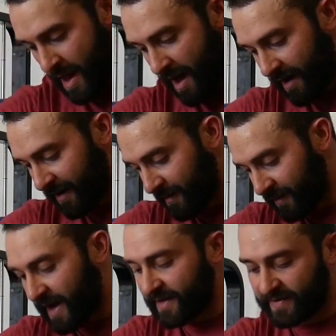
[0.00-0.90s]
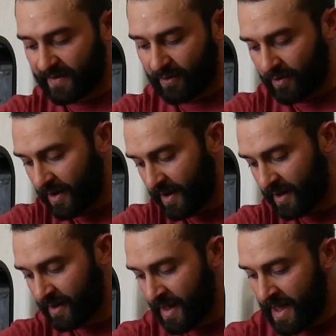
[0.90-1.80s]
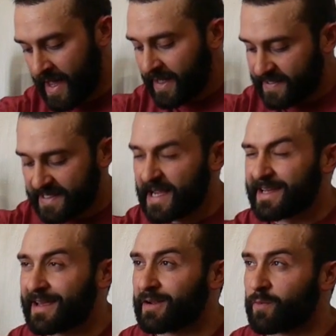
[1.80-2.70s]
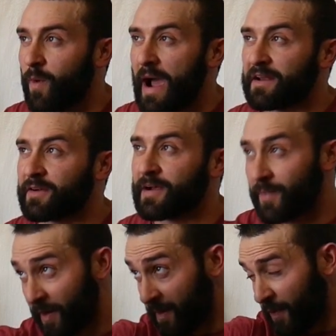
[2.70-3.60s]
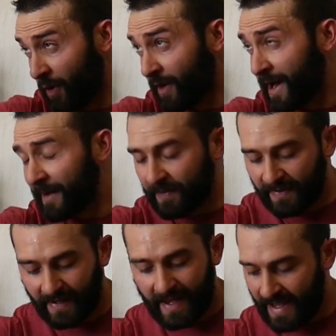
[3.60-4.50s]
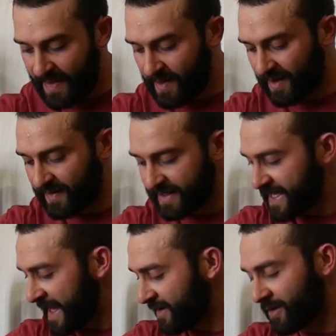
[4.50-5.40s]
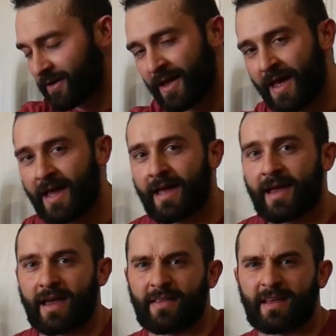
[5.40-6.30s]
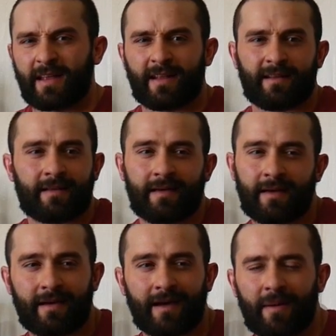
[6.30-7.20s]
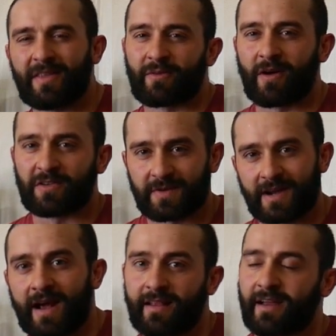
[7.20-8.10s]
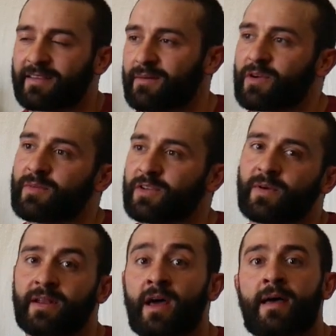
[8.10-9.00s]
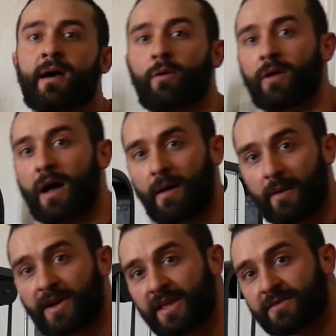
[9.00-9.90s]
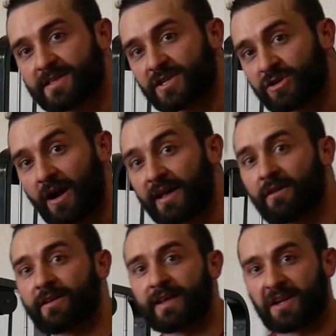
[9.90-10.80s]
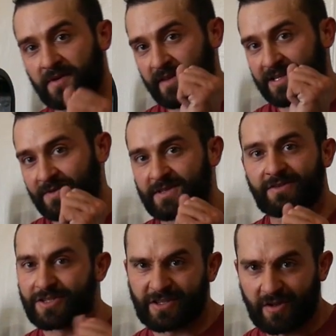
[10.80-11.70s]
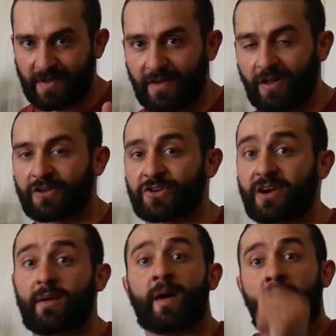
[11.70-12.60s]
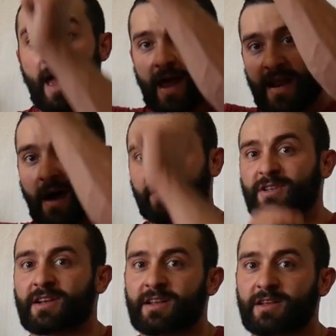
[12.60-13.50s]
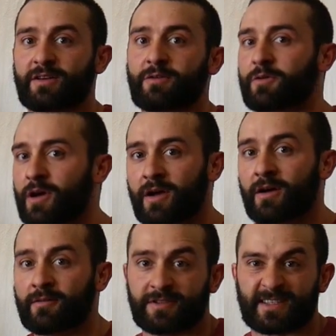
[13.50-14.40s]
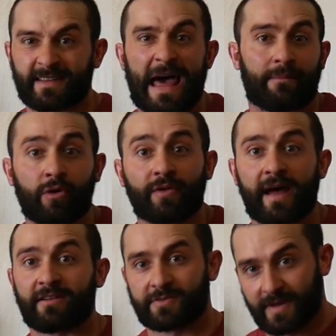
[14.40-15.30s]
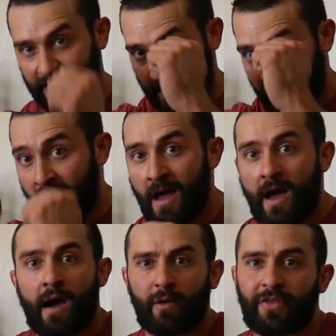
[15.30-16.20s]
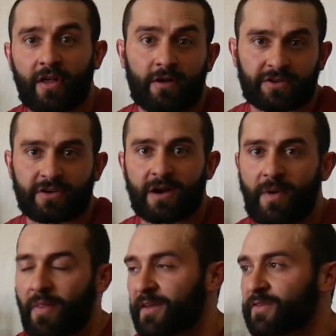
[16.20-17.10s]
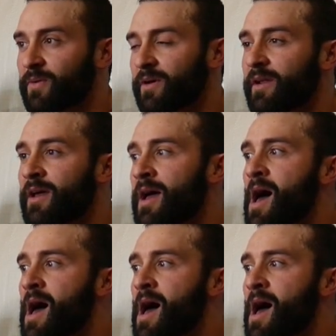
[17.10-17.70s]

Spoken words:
Yeah, so since I did wide grip on the pull-ups and then on this handle, and then, I mean, the rows were kind of like somewhere in between. Well, I'm going to use the triangle attachment on this one, so it's just a little closer grip. Now I'm just going to do just lat pull-downs with a closer grip on this one.